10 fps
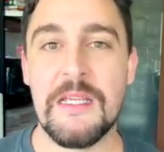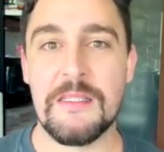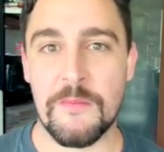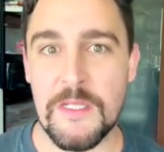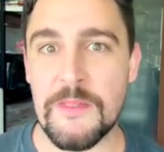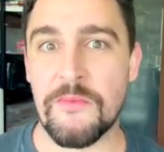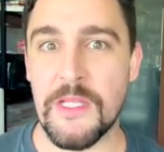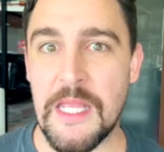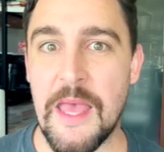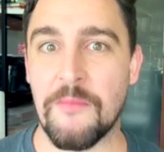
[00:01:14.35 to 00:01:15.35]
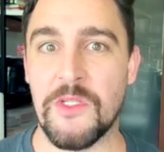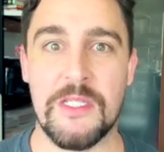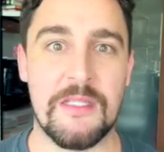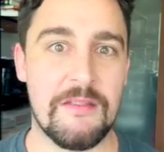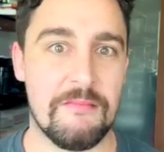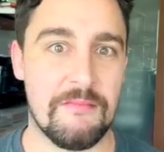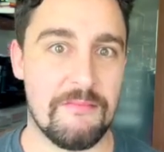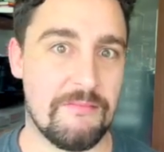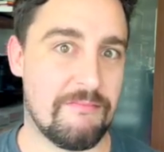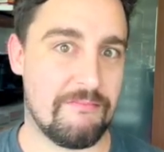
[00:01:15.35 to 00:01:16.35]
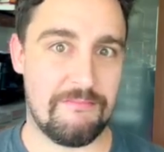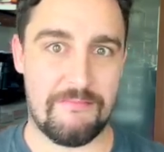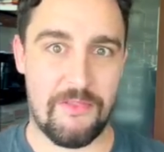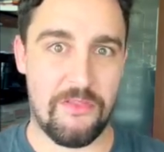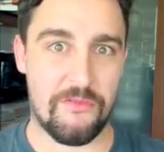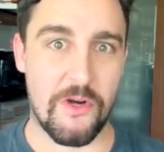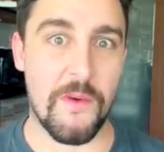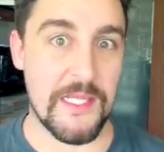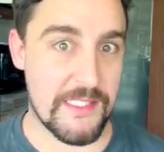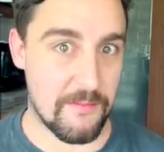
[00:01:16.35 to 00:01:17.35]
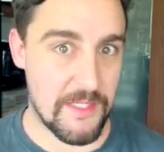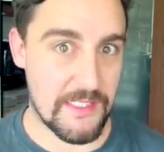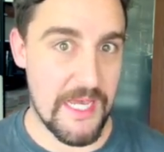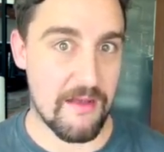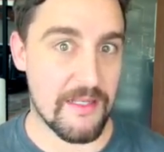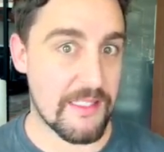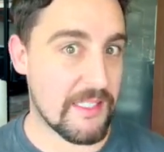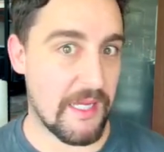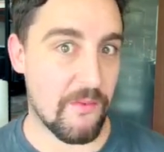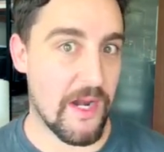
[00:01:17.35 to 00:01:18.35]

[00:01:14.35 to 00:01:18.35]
Sometimes I really am just throwing something down and seeing what